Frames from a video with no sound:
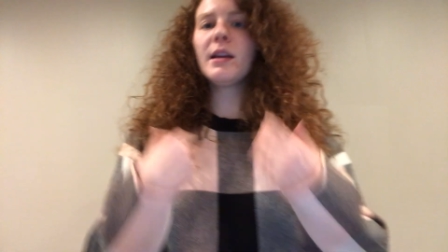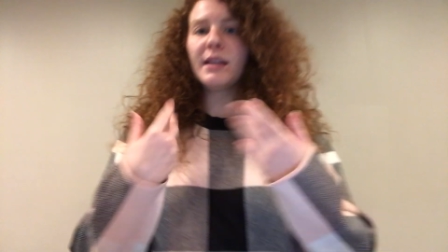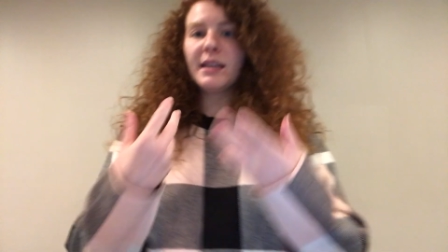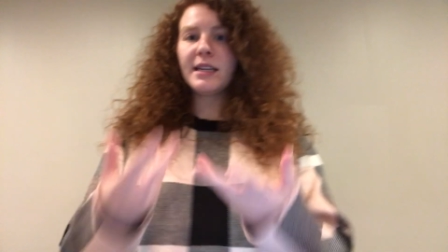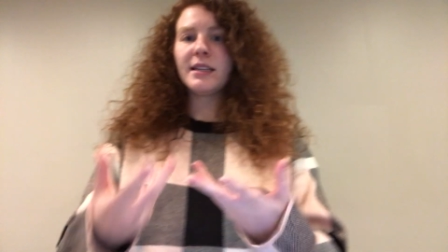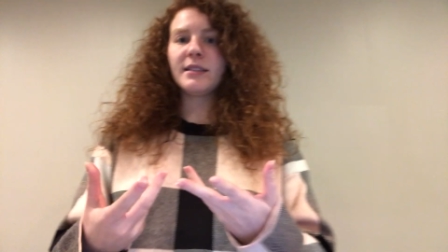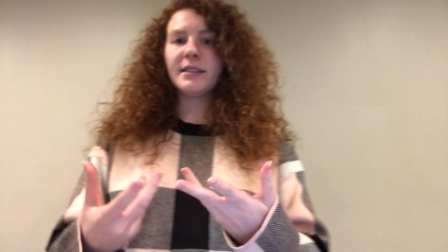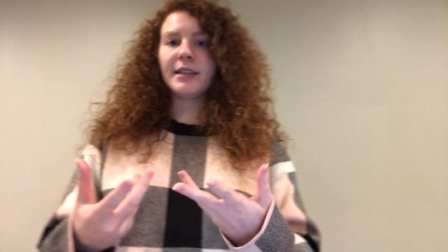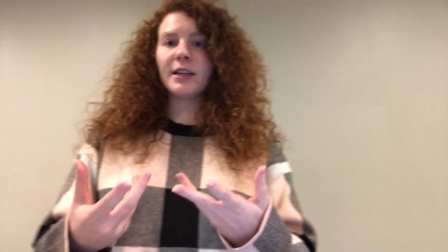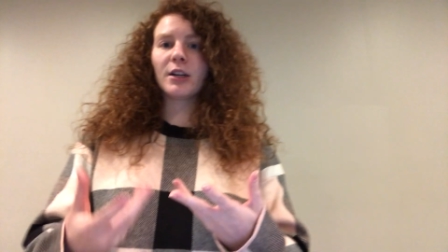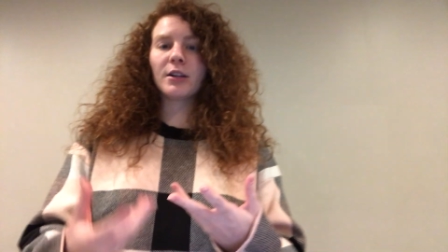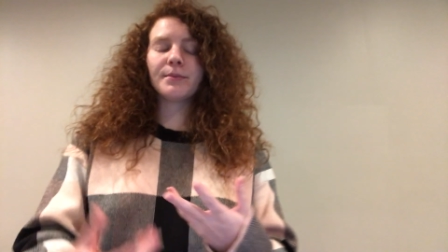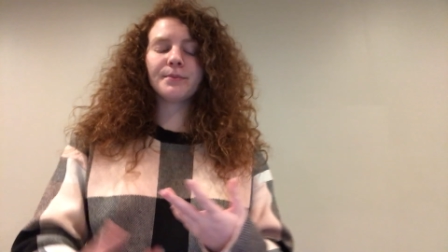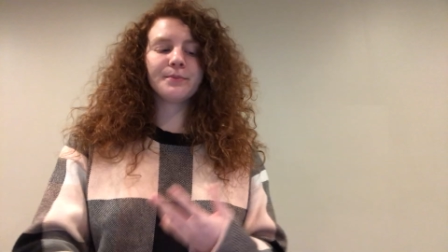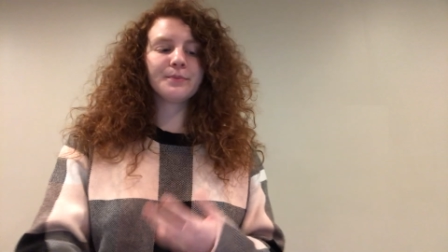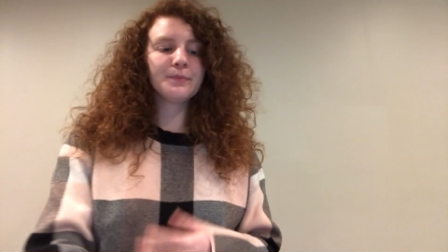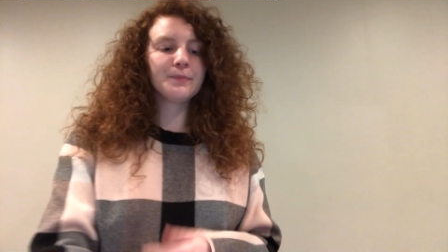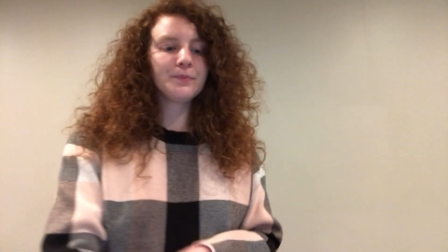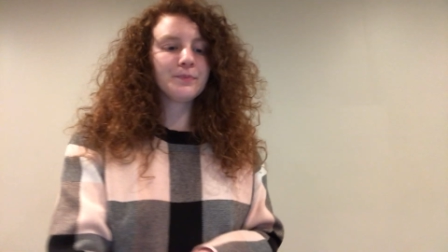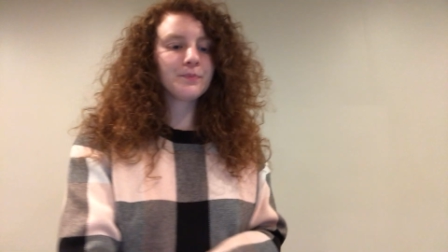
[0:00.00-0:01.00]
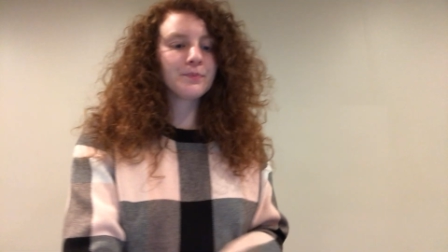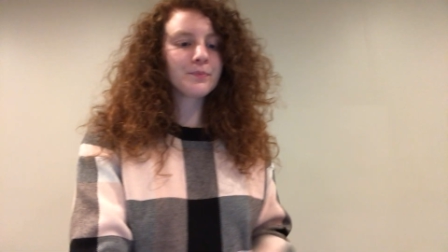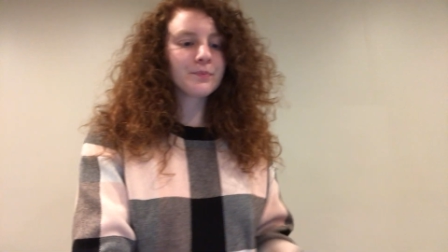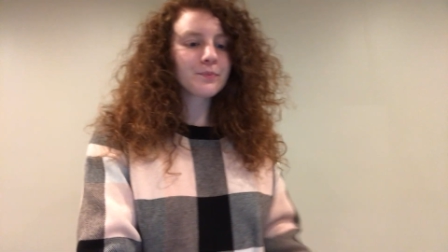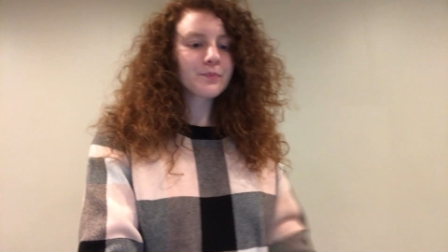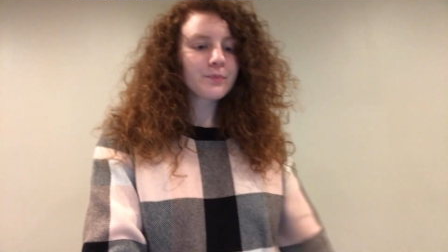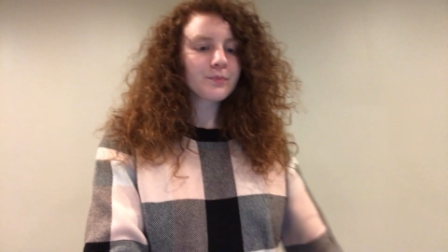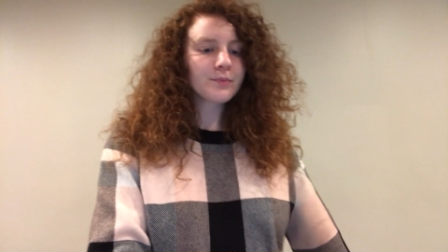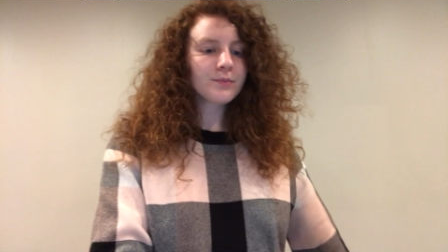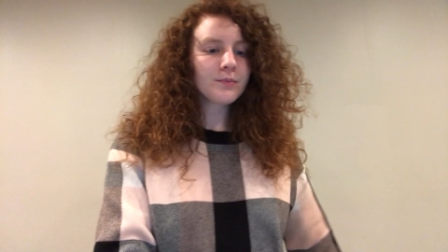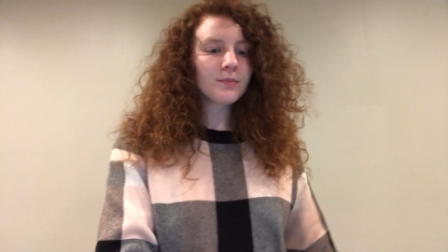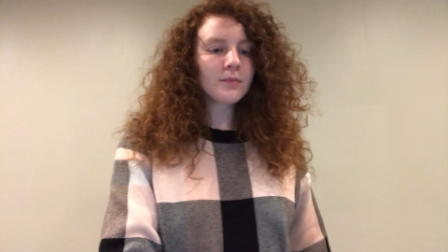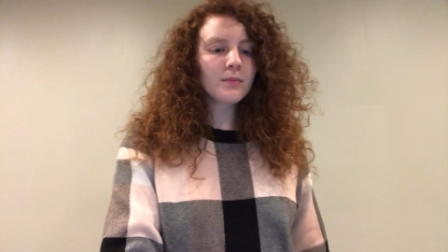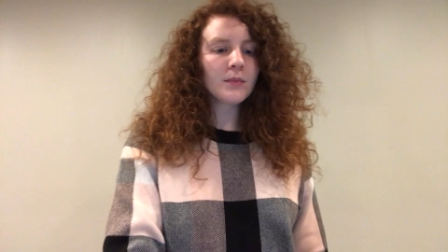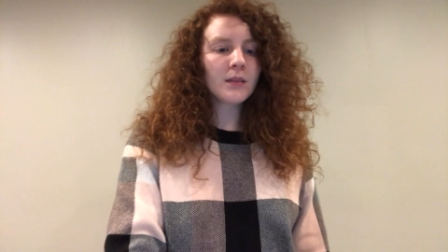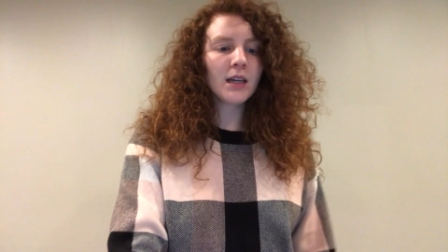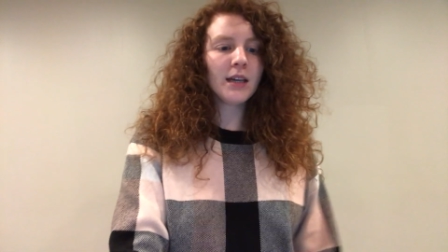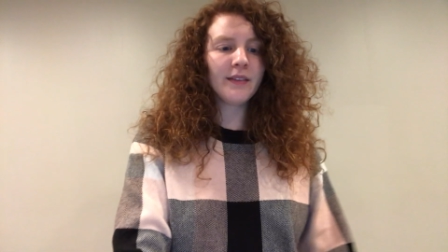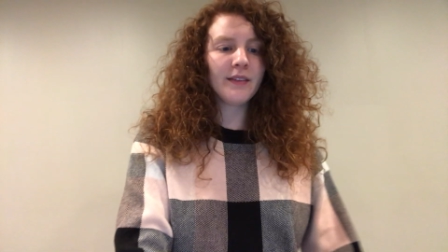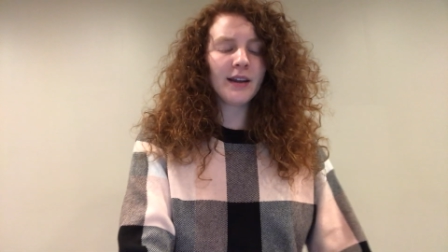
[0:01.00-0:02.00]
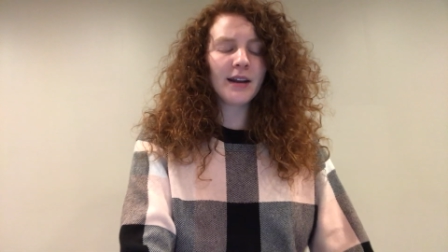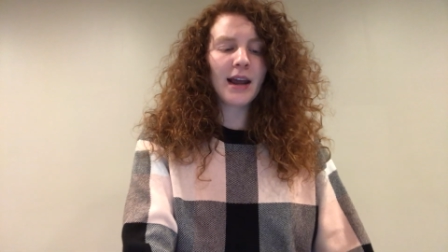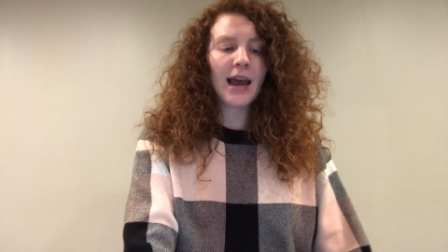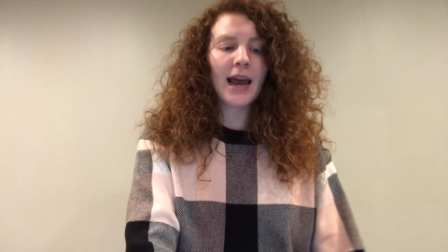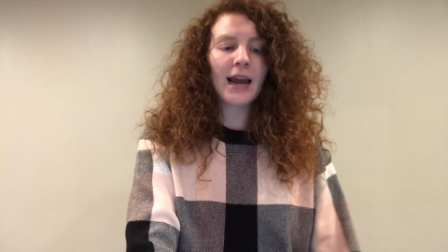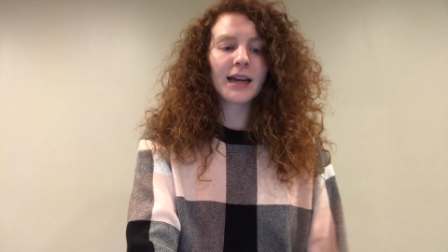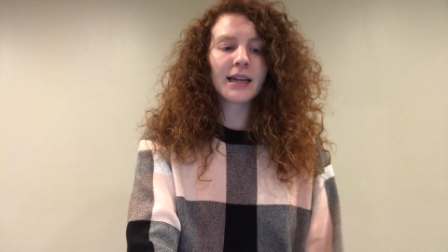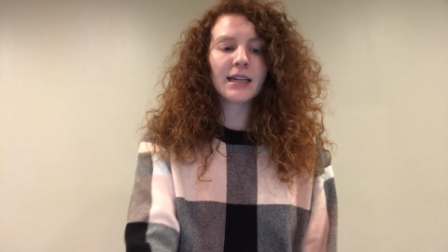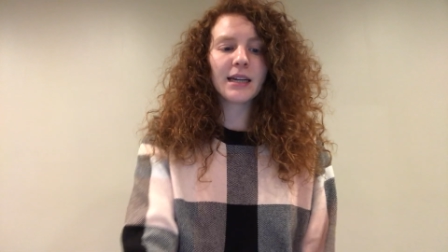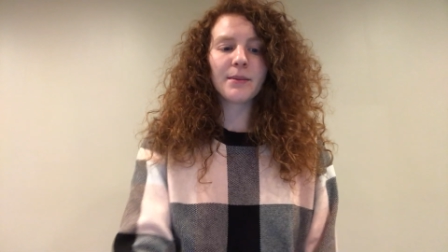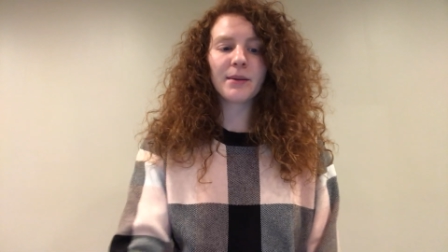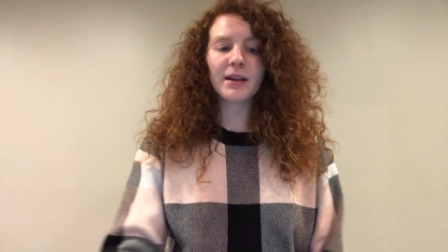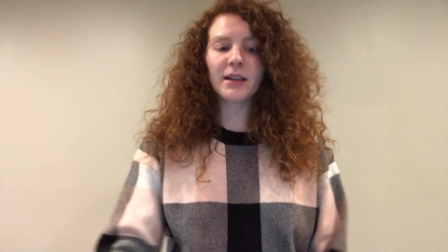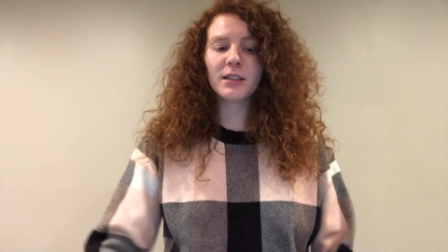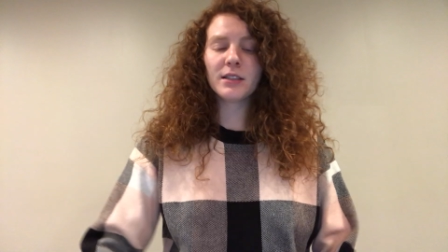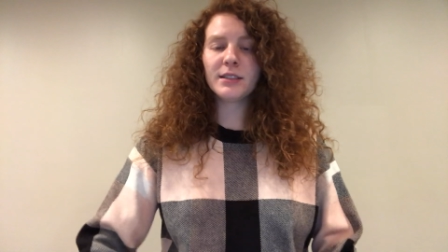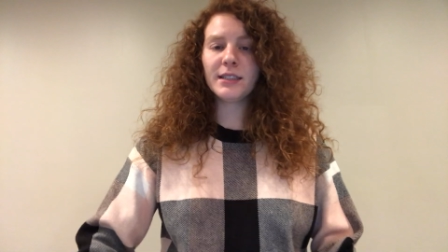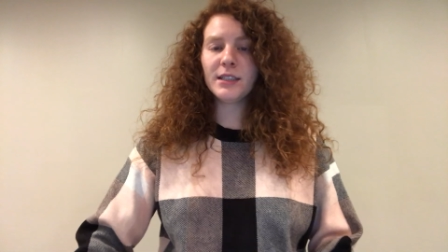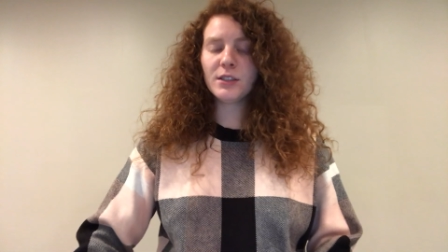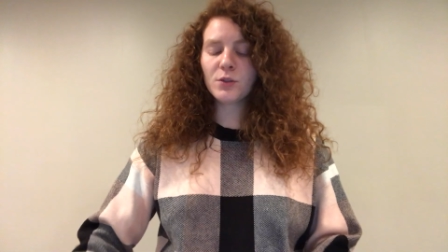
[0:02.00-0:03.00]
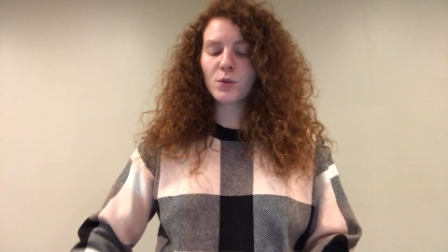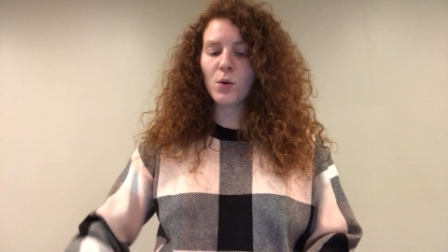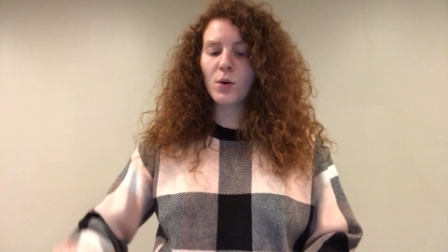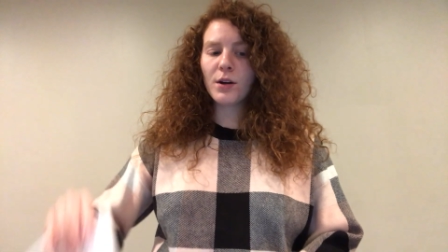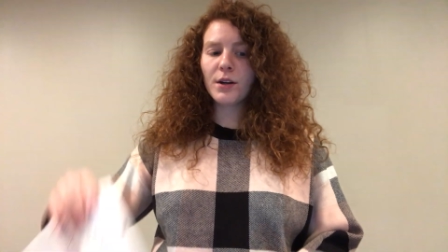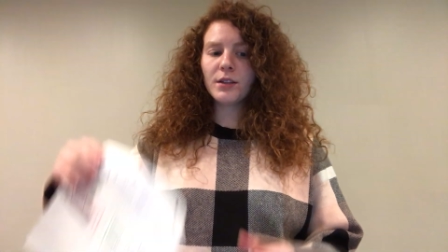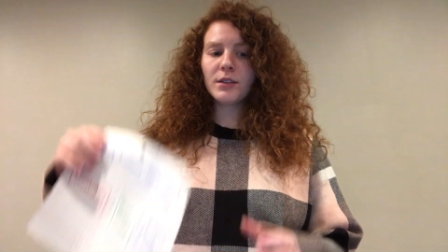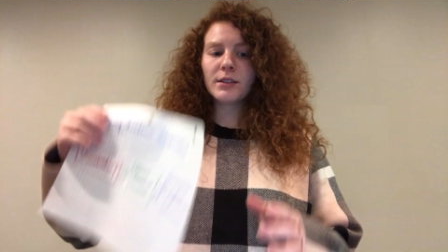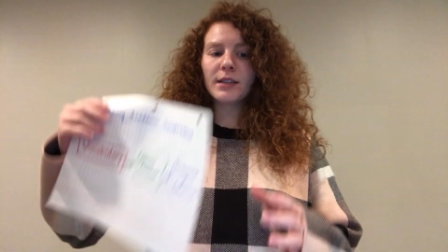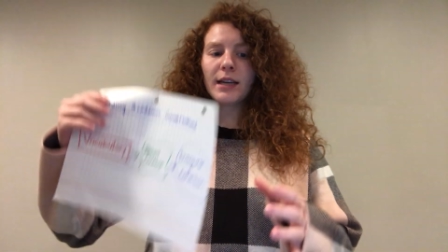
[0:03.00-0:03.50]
easier. And then academic discourse